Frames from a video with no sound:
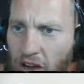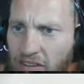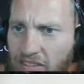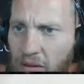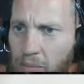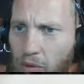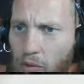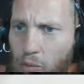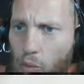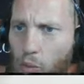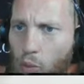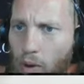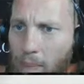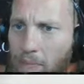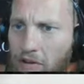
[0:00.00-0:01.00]
simple
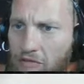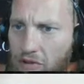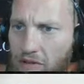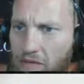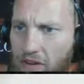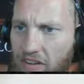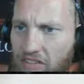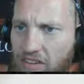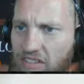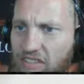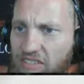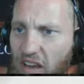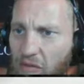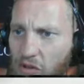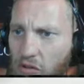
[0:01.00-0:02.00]
weapon refits,
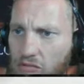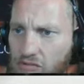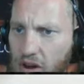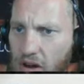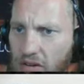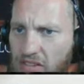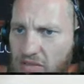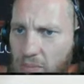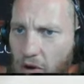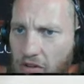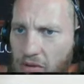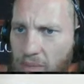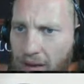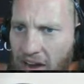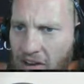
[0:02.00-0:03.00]
several rare
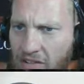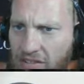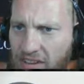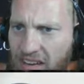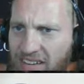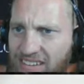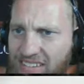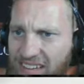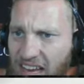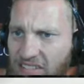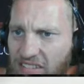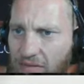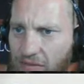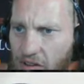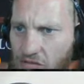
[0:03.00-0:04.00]
Spartan patterns
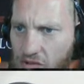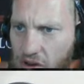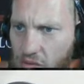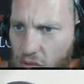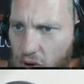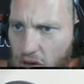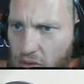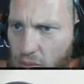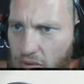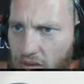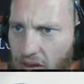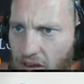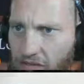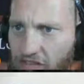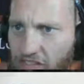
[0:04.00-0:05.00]
extensively reworked
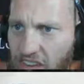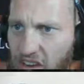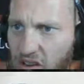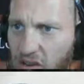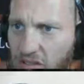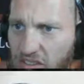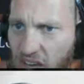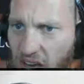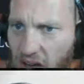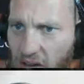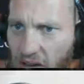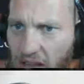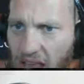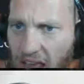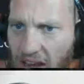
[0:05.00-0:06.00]
the vehicle's
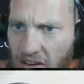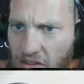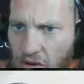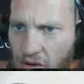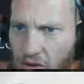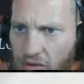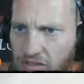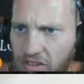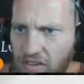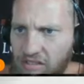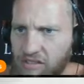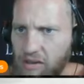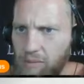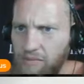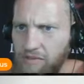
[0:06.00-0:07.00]
hull and internal
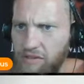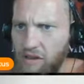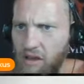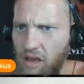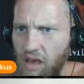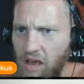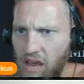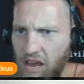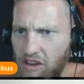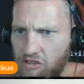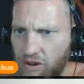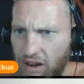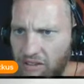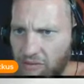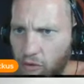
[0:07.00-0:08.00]
systems,
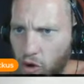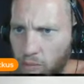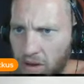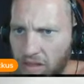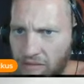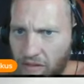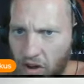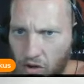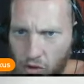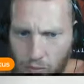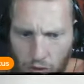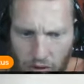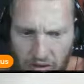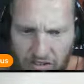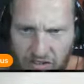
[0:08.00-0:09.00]
transforming the
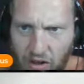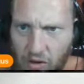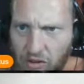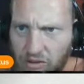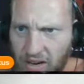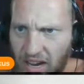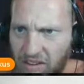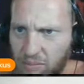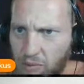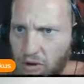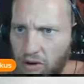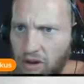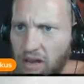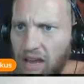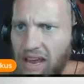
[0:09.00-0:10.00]
vulnerable assault
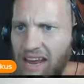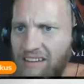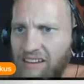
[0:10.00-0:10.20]
transport into